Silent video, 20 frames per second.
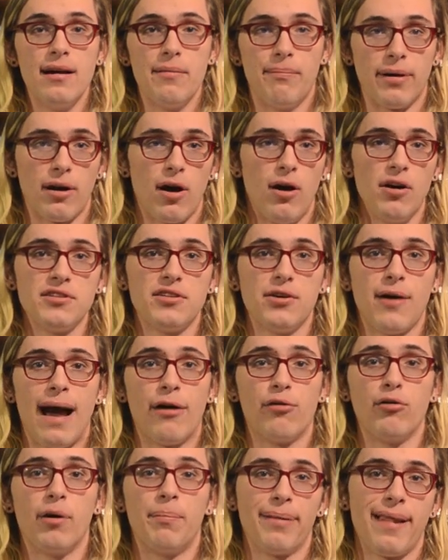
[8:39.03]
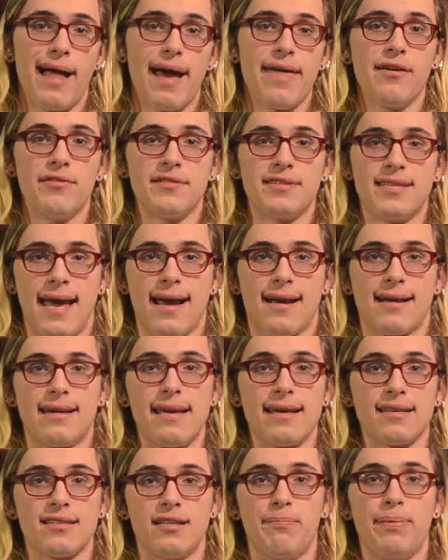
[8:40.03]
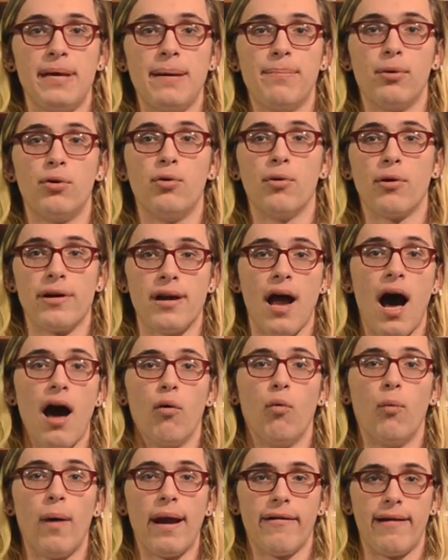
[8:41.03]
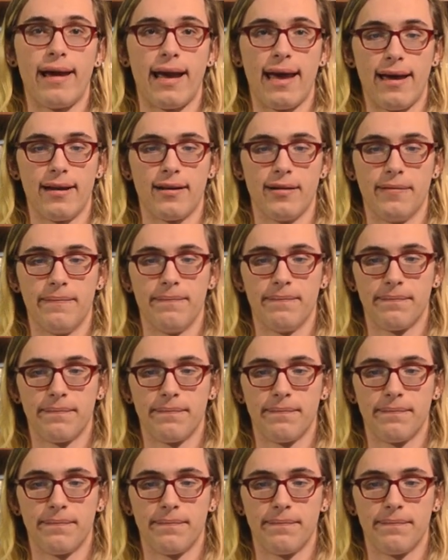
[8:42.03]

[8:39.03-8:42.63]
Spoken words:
but also how to apply those techniques to people who are not wearing it.